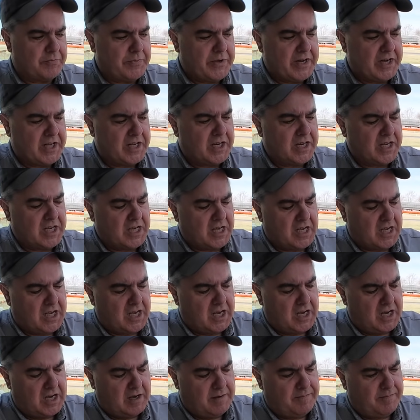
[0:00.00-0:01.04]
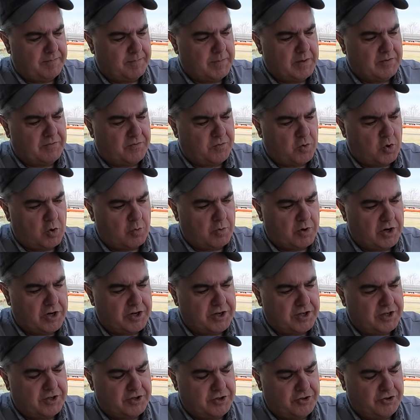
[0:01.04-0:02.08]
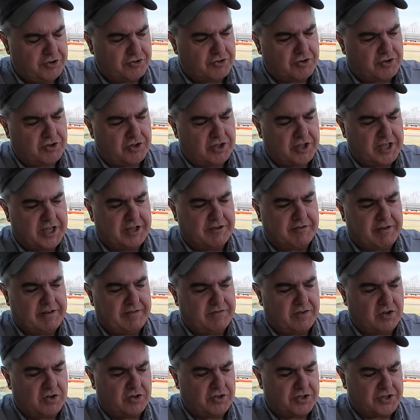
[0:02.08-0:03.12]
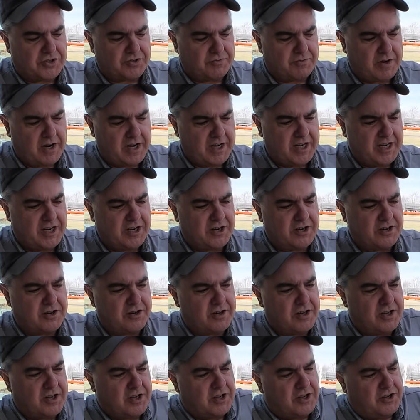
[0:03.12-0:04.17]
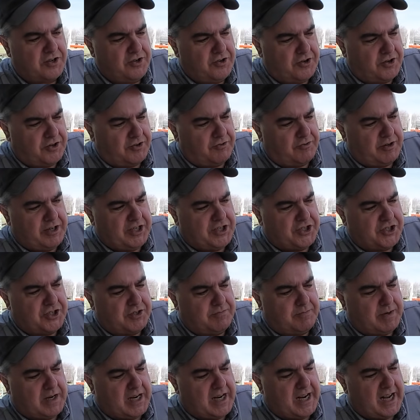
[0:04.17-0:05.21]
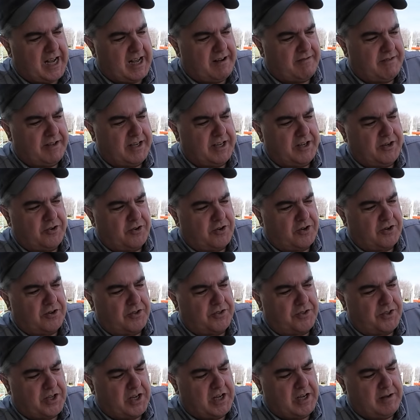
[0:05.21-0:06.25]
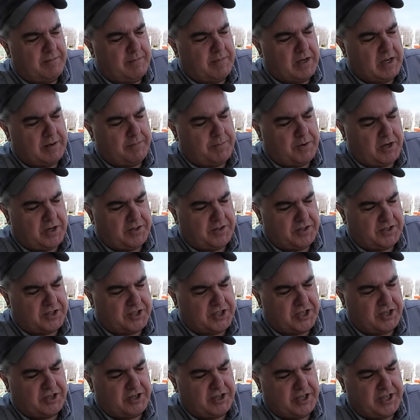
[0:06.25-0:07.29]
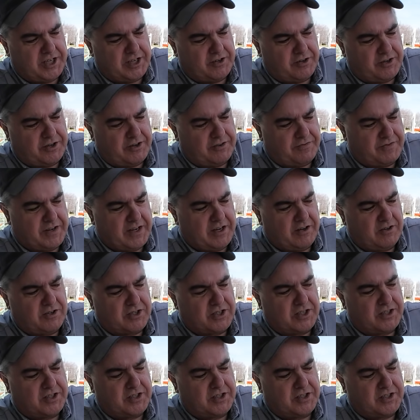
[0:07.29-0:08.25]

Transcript: a minute. But forward, neutral, and reverse right here. You can reach it by having your thumb up on the steering or your fingers on